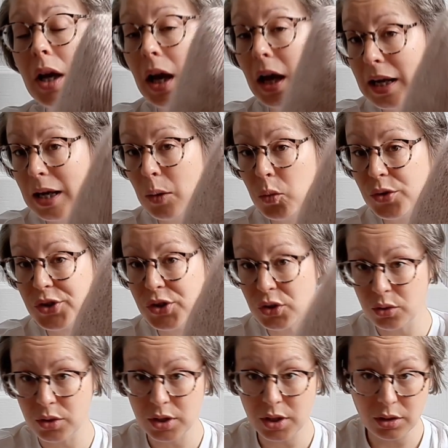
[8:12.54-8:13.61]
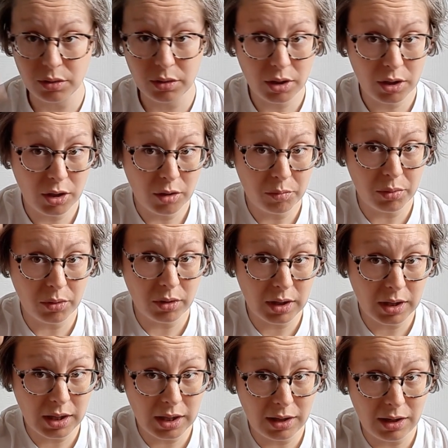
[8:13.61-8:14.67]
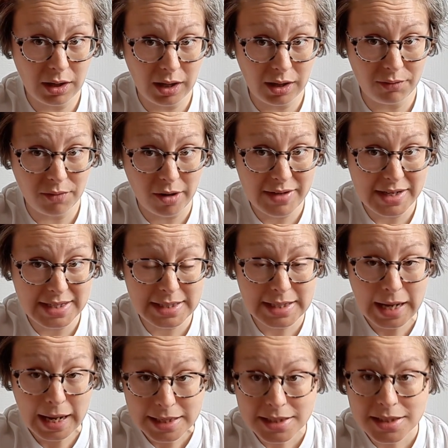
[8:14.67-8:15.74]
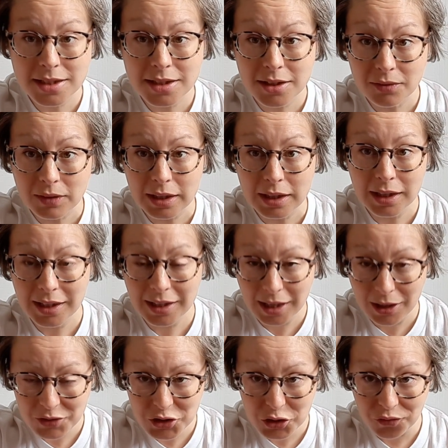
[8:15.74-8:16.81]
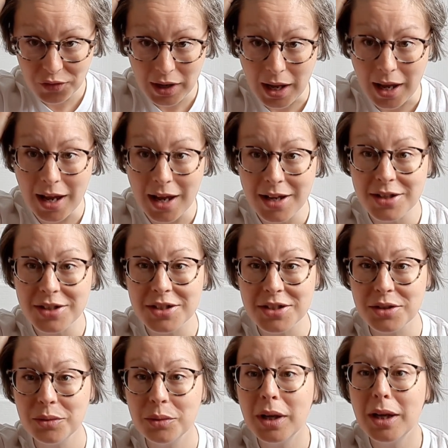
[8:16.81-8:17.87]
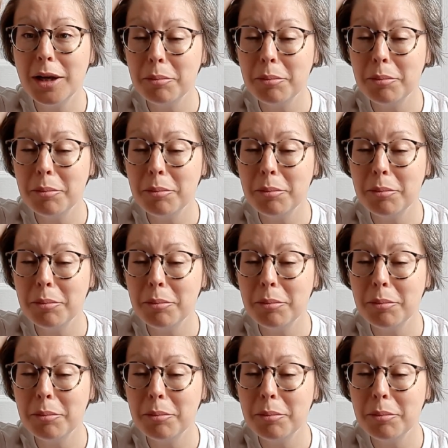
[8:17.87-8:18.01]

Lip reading: and I would show you, but I very tentatively have enough hair to